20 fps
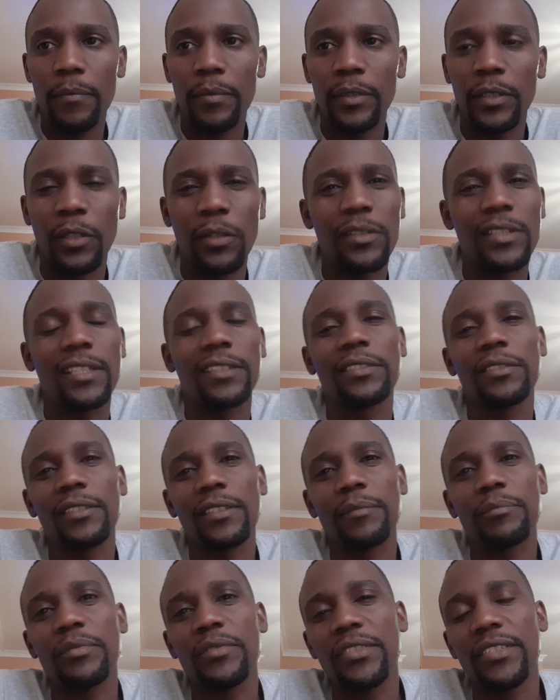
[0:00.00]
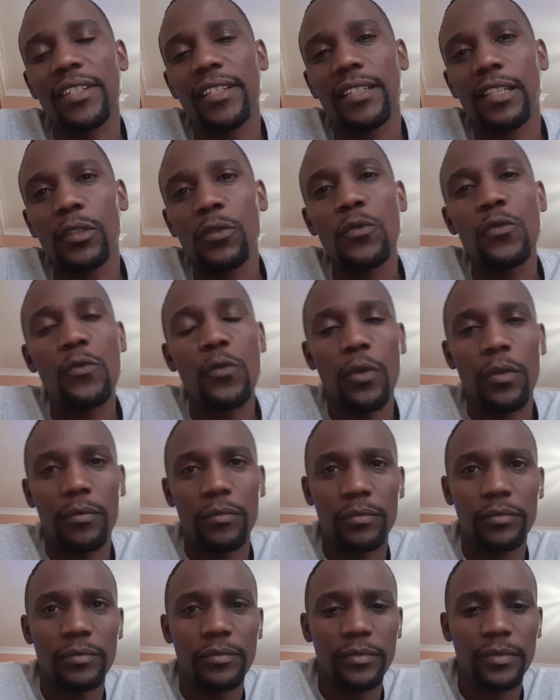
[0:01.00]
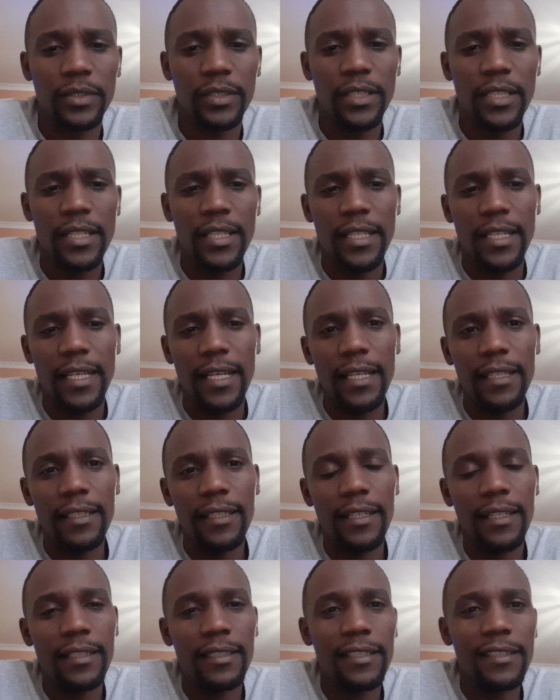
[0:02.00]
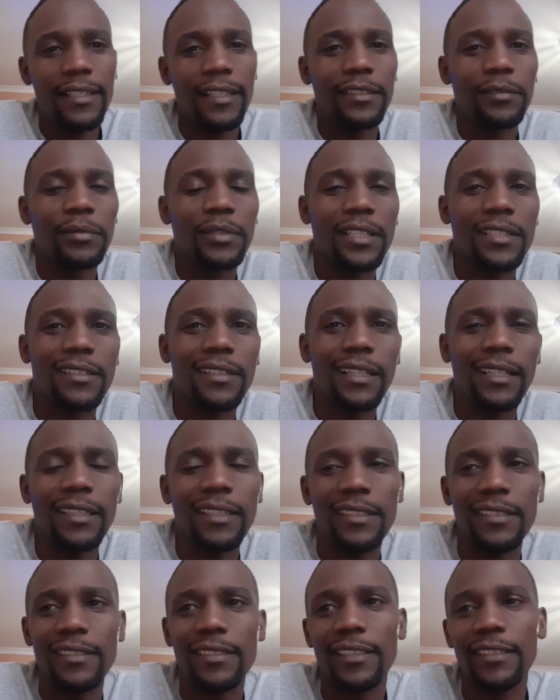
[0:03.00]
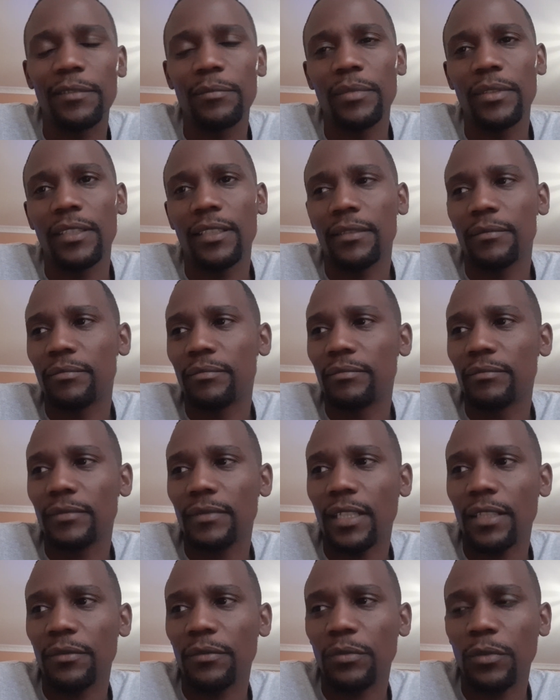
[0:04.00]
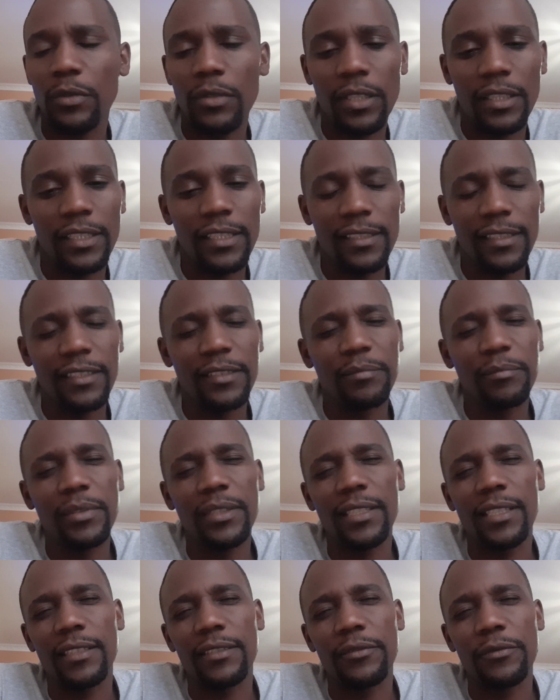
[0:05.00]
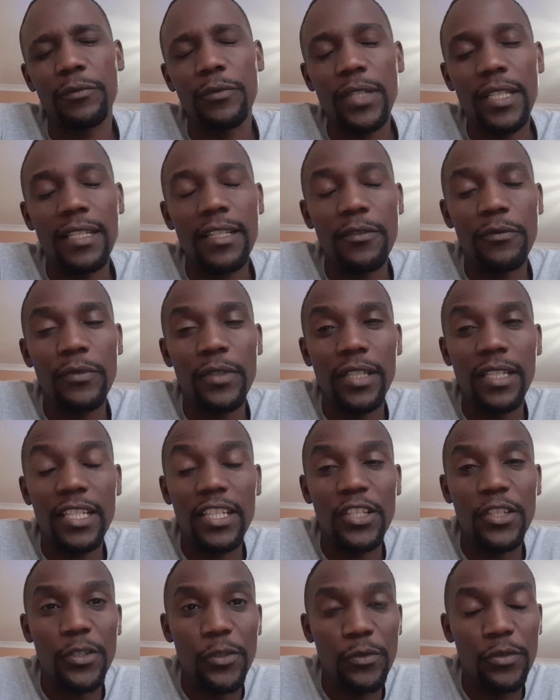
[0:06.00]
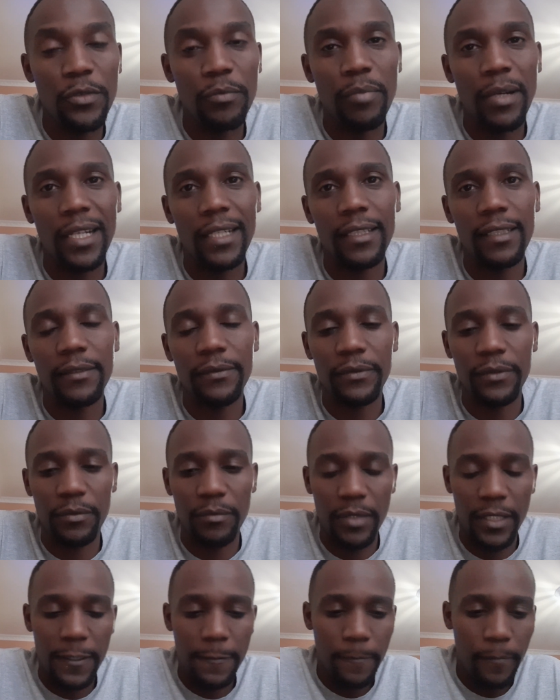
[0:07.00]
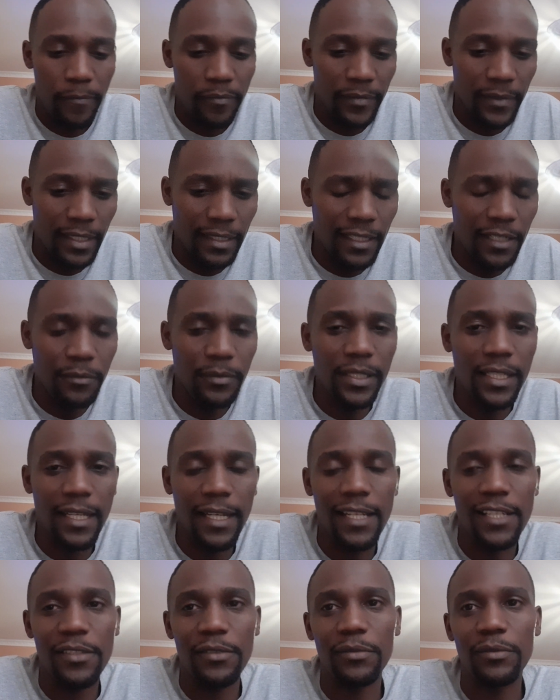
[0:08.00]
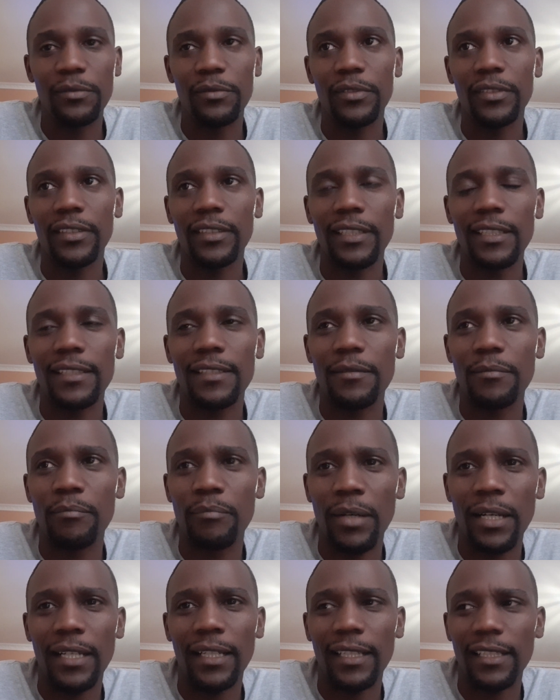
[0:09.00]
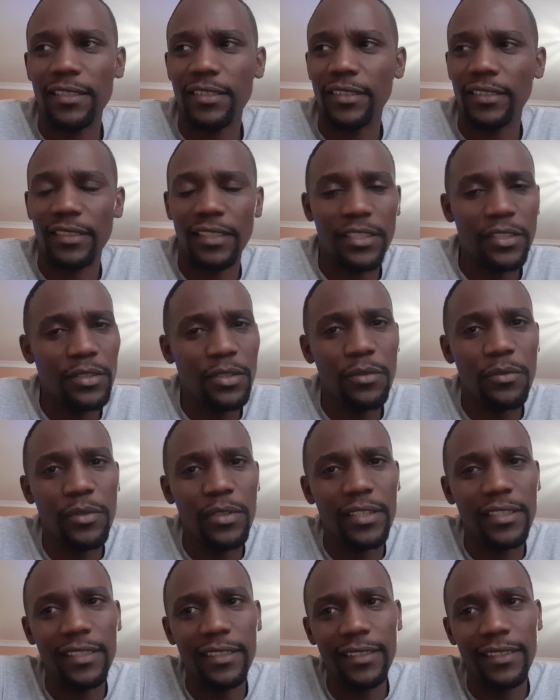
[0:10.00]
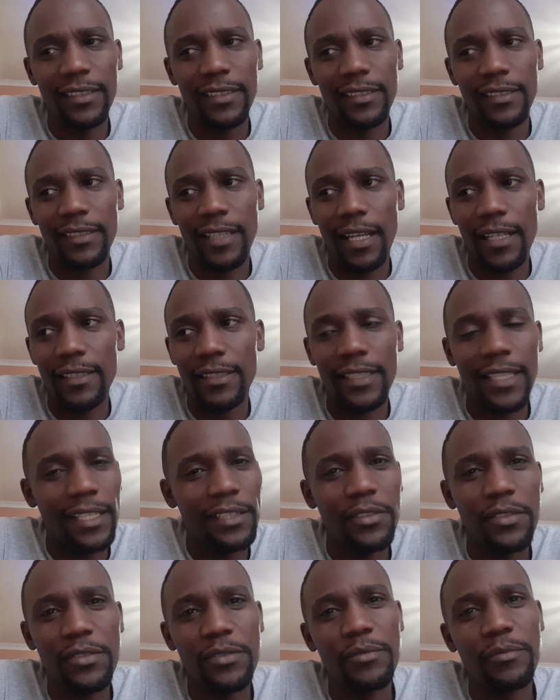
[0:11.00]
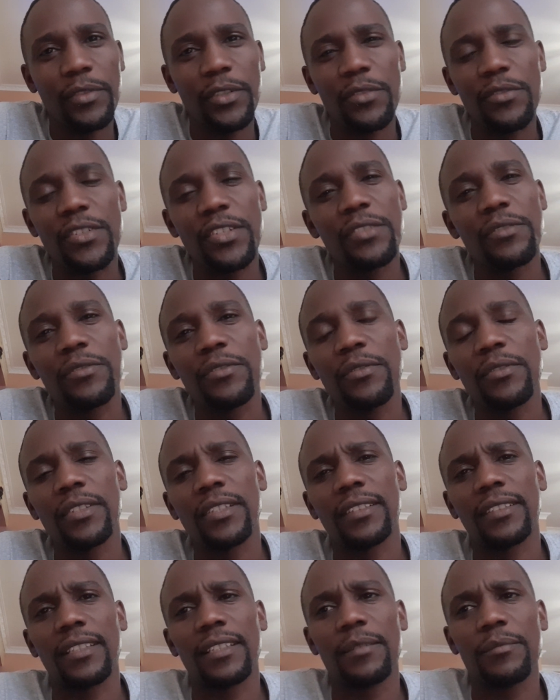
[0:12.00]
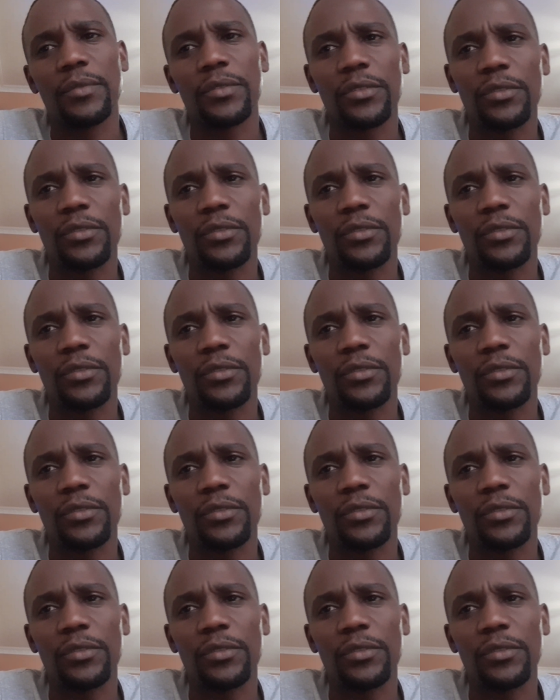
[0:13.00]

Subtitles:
God does not appreciate lukewarm. And it has been a challenge. It has been a roller. It has been a really, really huge burden for me. And I really had to sit back and just say, you know what, I cannot continue doing this anymore.